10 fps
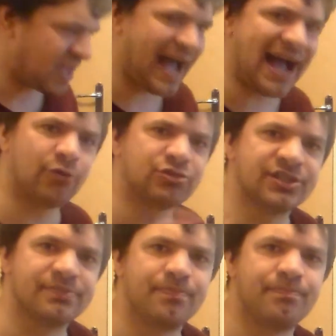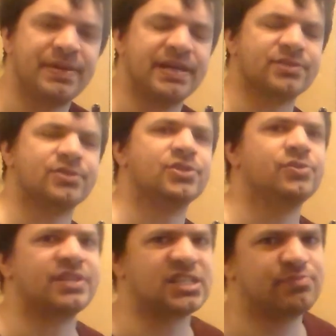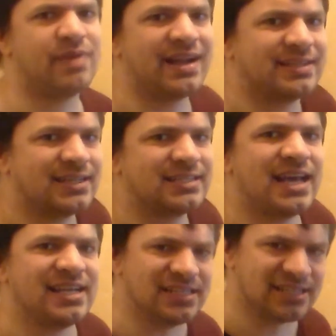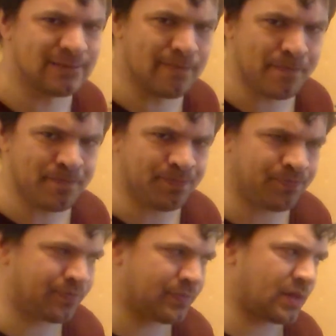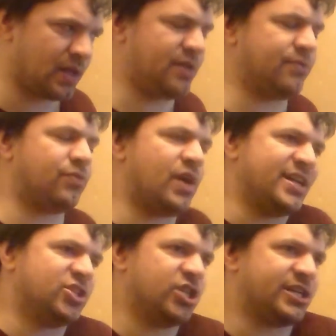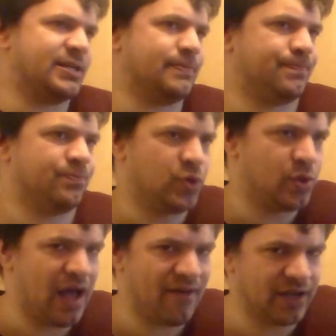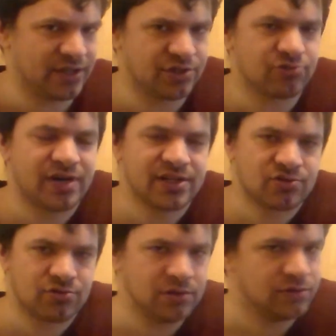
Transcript: outer bit that you'd expect to taste in fried chicken were you having it at a restaurant or